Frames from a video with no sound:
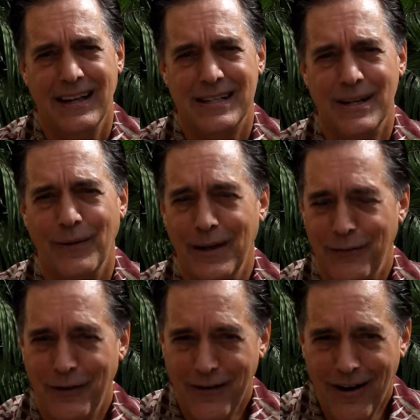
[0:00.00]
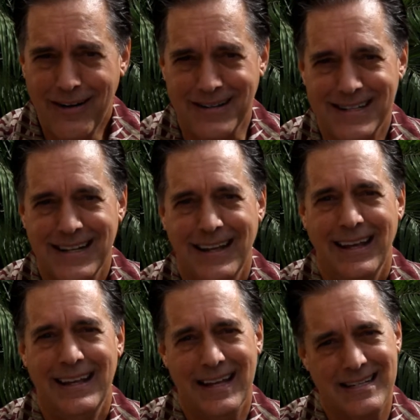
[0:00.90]
So if you're an artist,
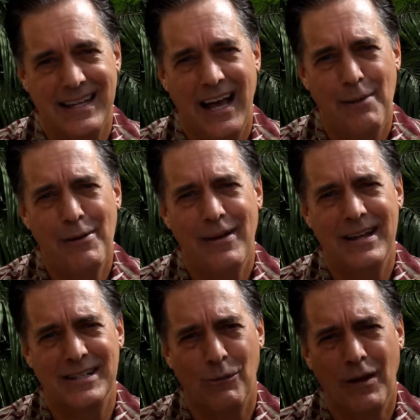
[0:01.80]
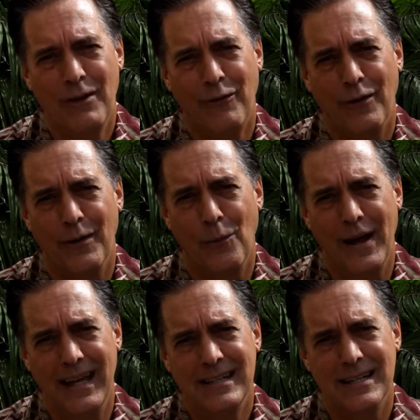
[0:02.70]
yes, a copyright is a wonderful
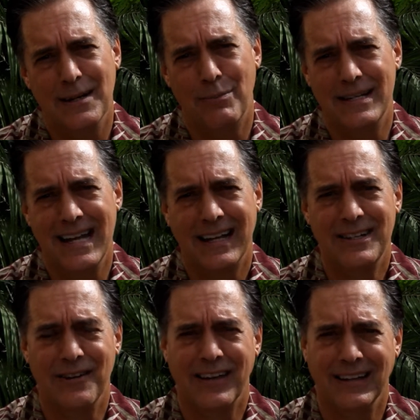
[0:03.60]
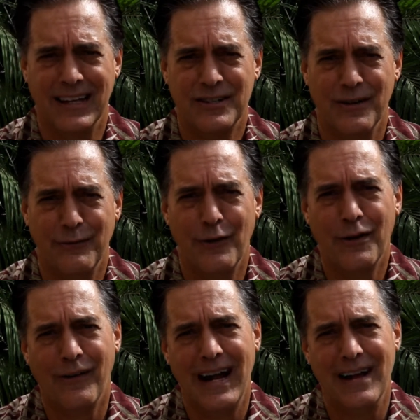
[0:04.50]
way to protect your collection of
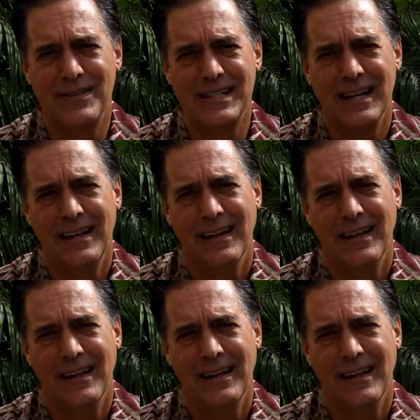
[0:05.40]
photographs,